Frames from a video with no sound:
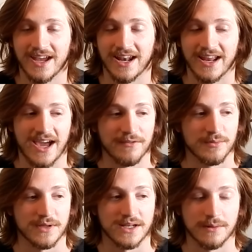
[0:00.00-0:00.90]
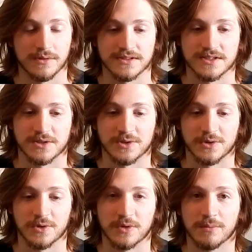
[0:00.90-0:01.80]
and I haven't been able
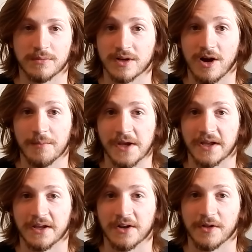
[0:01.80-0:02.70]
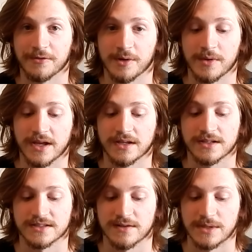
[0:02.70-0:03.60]
to comment at all for a bit
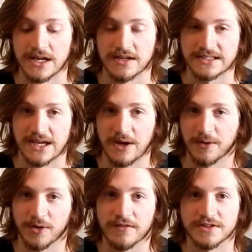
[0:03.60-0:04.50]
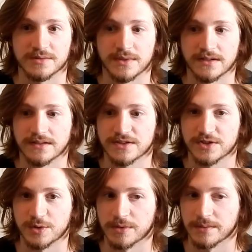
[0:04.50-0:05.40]
because I've been out of town or I've just been
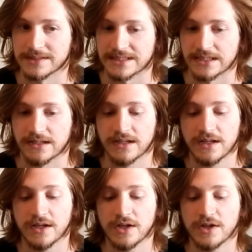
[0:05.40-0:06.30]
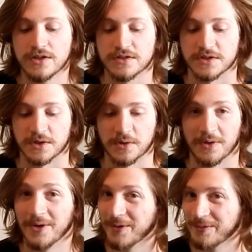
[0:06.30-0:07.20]
super busy. So
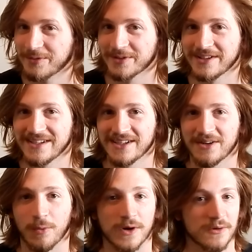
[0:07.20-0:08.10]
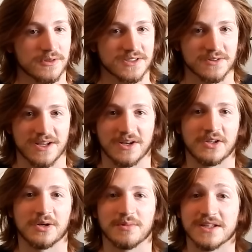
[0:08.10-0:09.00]
hopefully work will slow down a
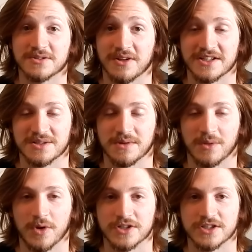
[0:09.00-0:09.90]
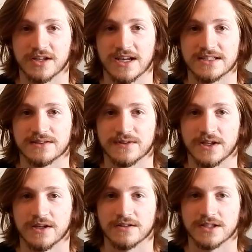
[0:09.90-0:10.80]
little bit so I'll actually be able to watch your guys'
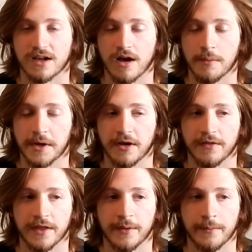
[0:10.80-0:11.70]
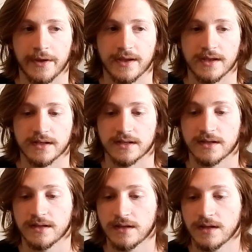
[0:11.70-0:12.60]
videos and comment on them. And
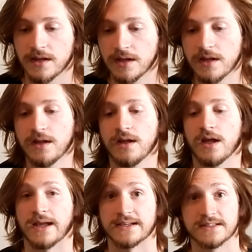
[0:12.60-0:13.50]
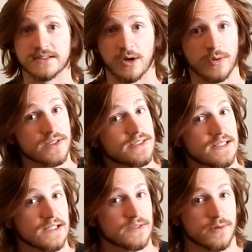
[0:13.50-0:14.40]
I guess as always,
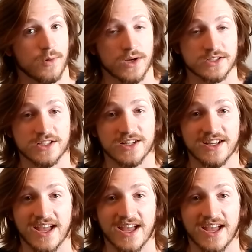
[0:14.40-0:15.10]
thanks for watching,